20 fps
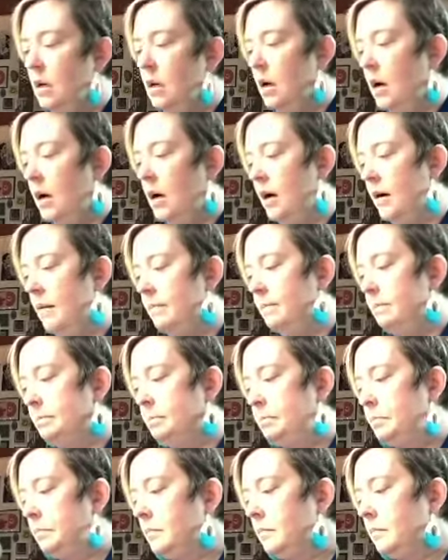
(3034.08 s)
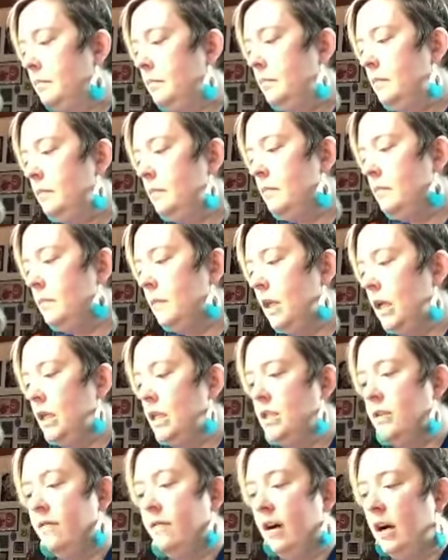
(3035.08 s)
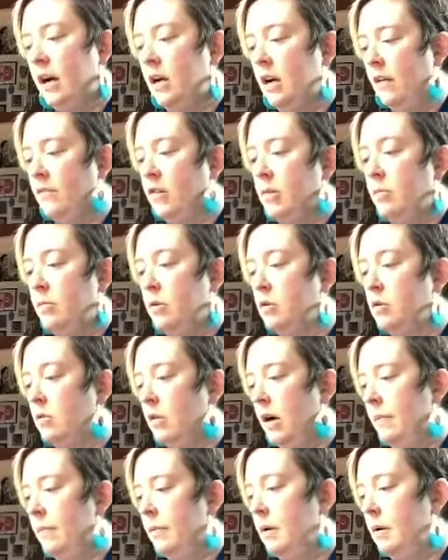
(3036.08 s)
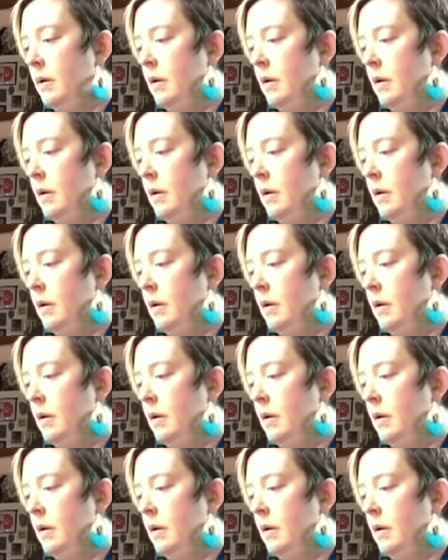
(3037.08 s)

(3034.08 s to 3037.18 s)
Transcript: it's a very comfortable grip.